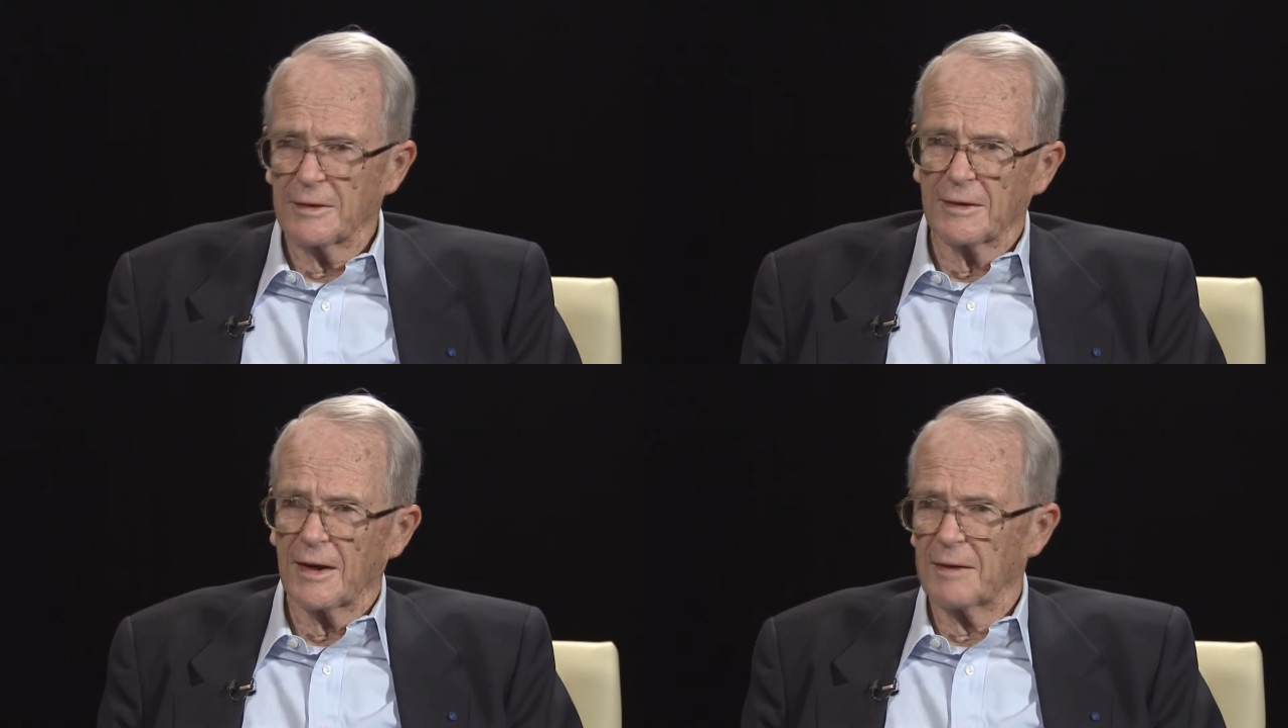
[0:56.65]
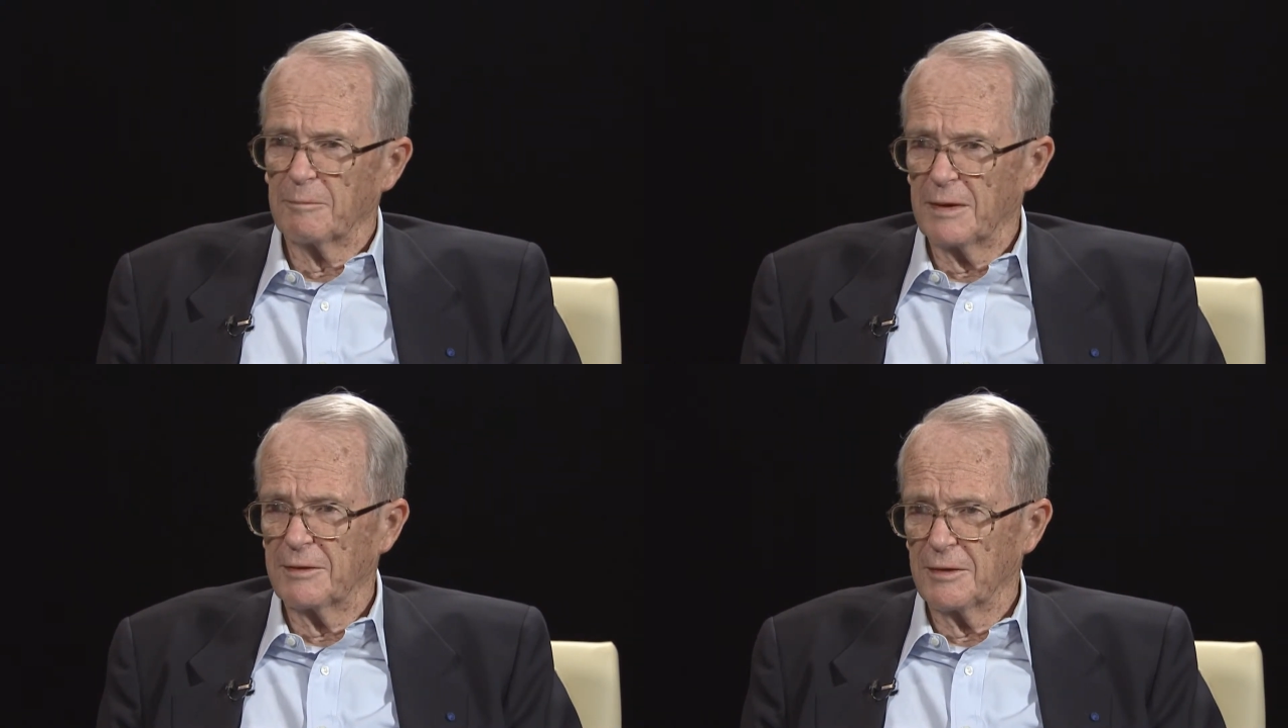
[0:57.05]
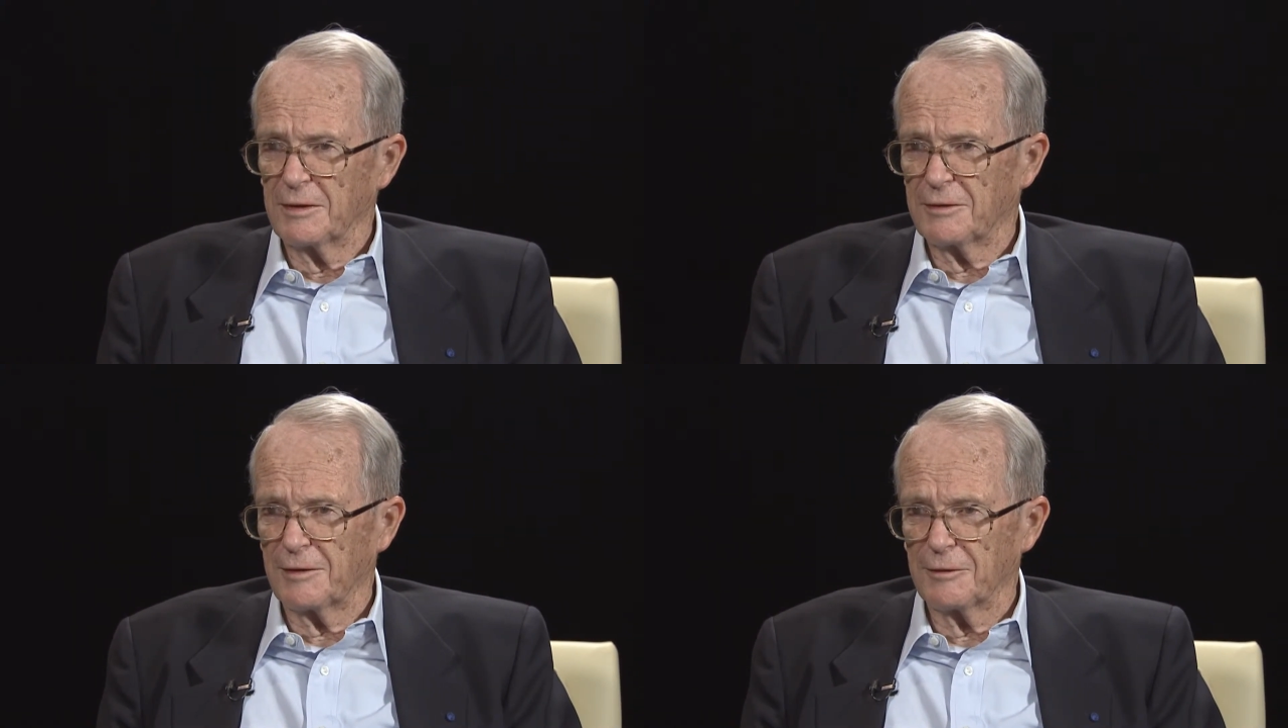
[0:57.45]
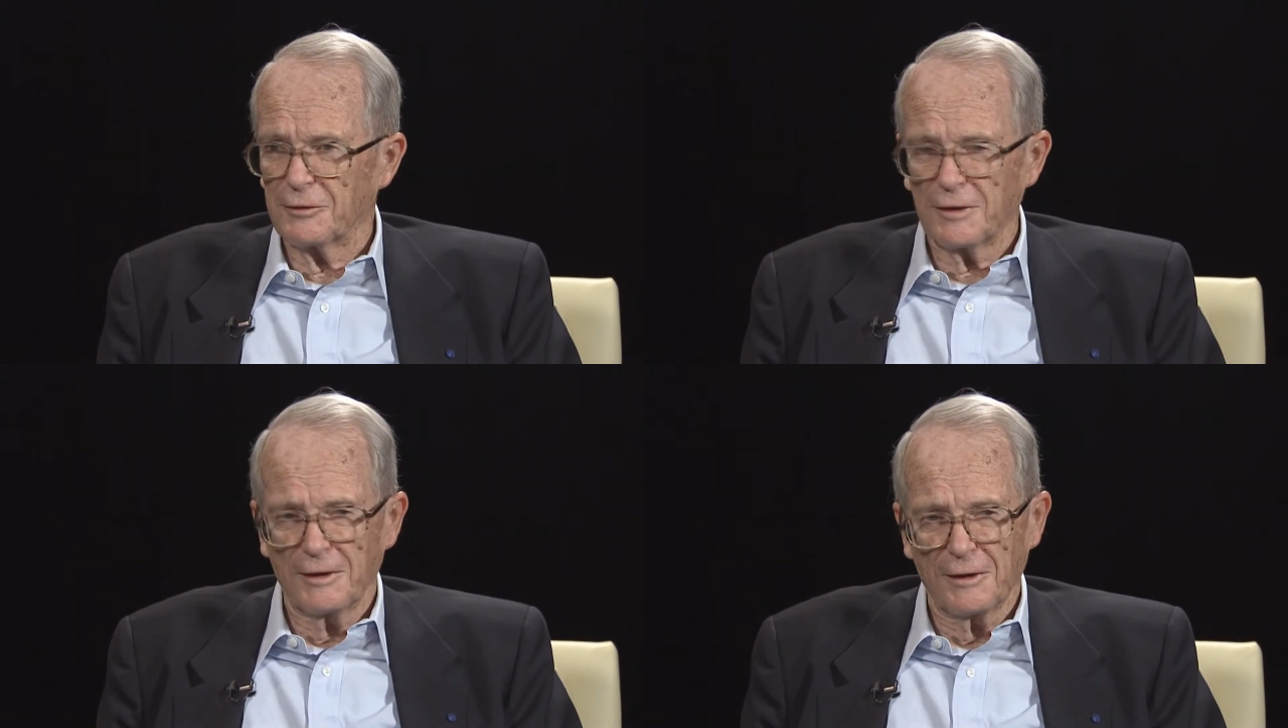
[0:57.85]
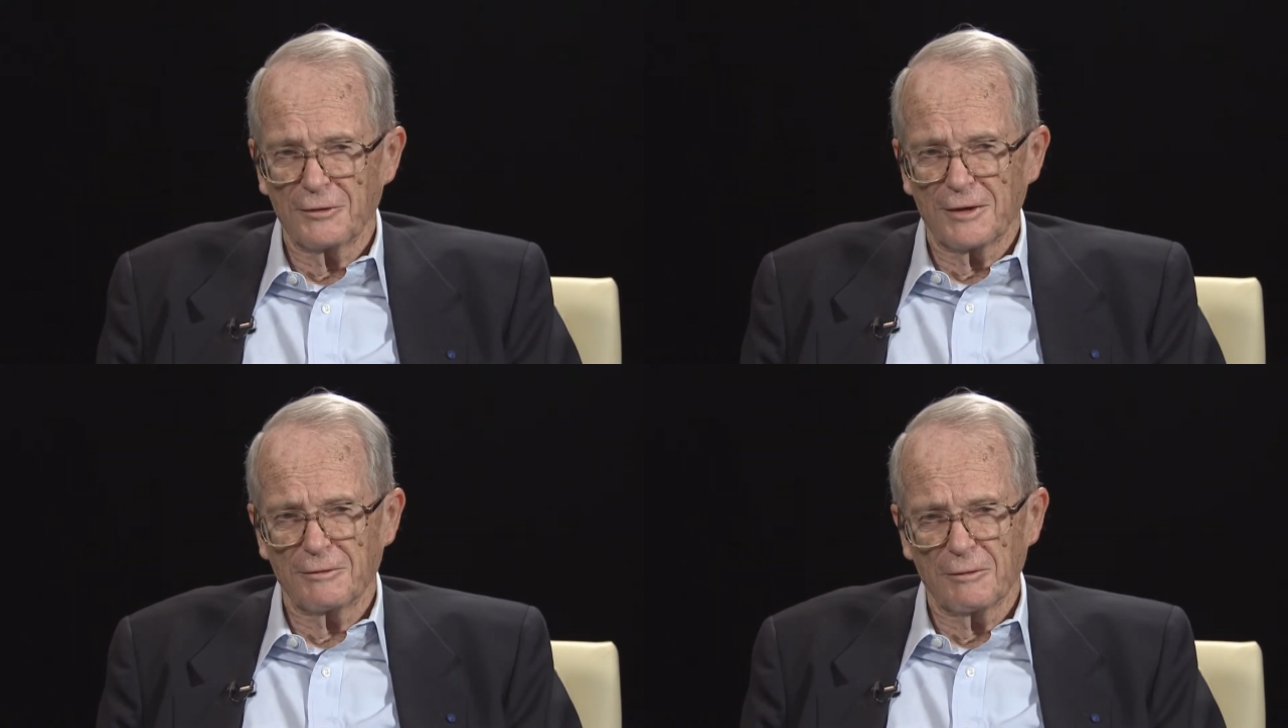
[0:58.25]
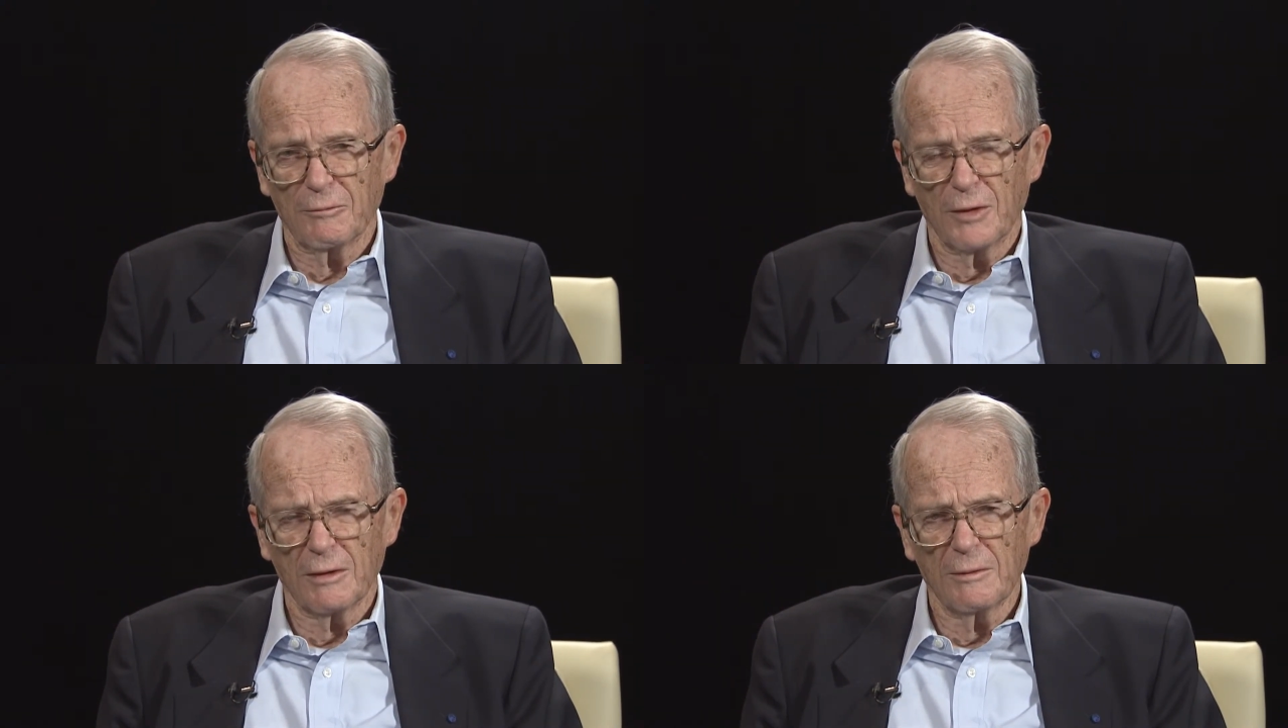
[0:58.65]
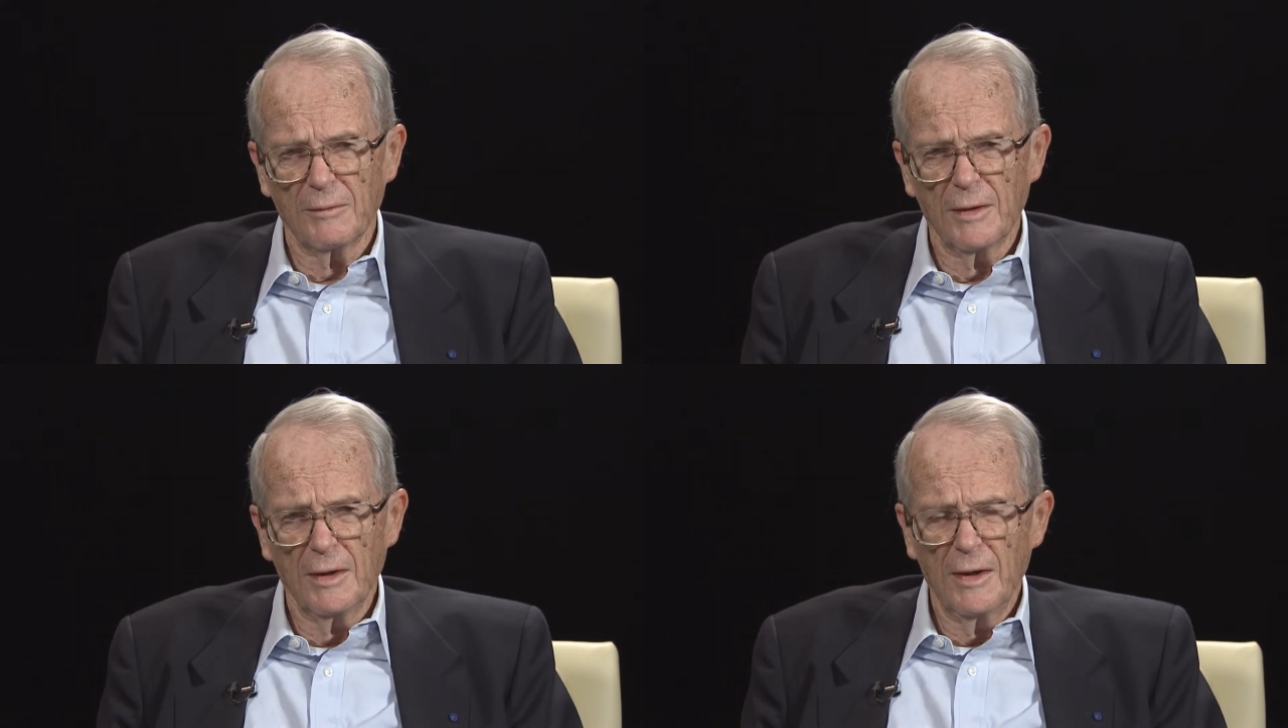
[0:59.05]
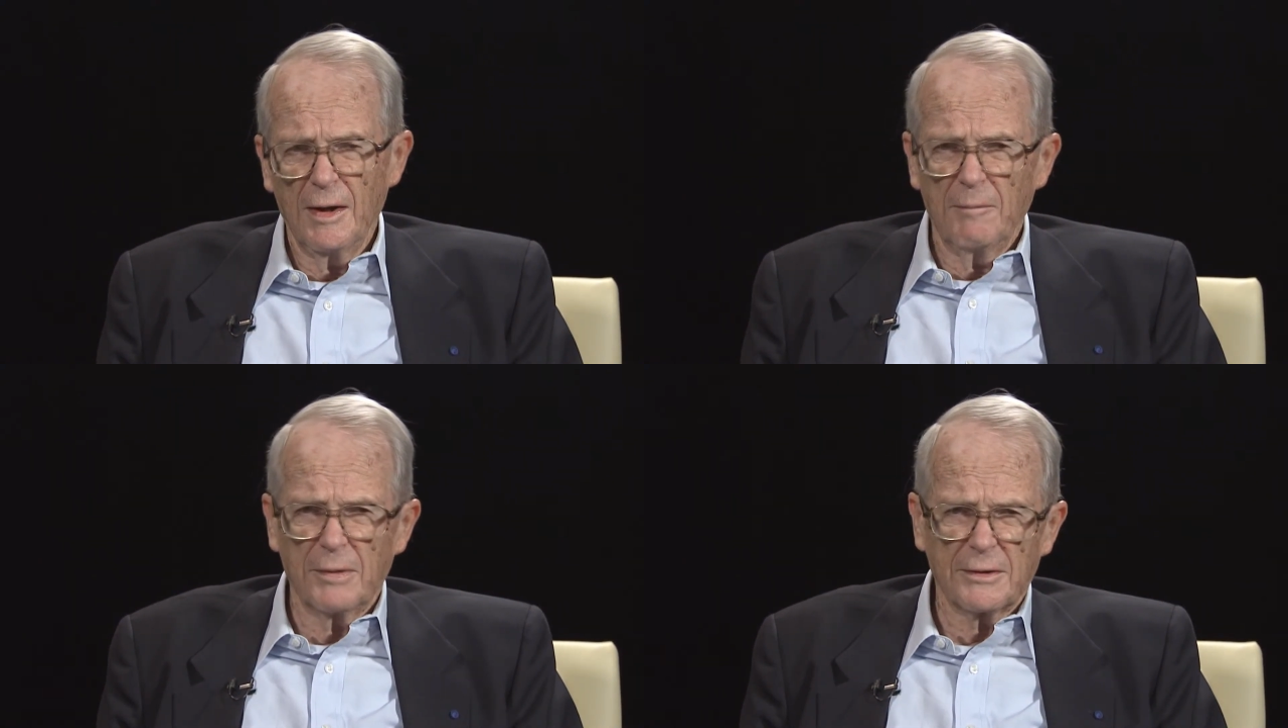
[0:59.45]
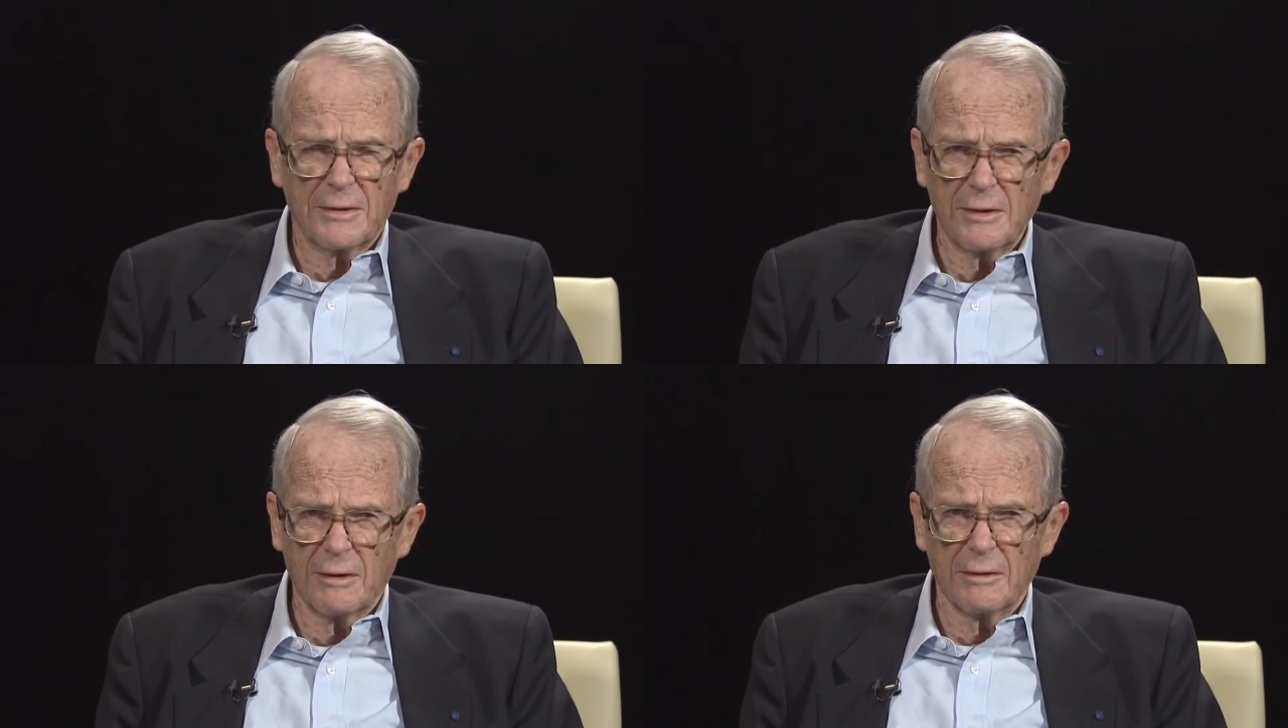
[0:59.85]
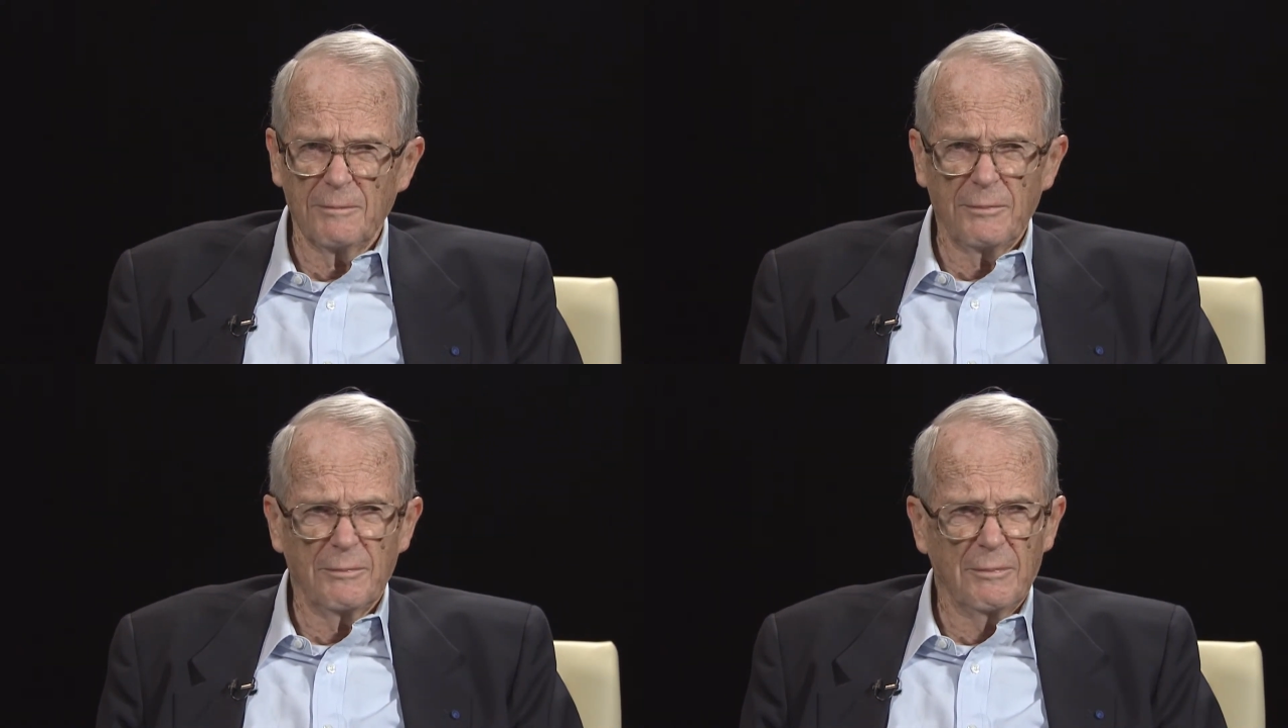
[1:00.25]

And I made, I said to say, I said to him, well but, you know,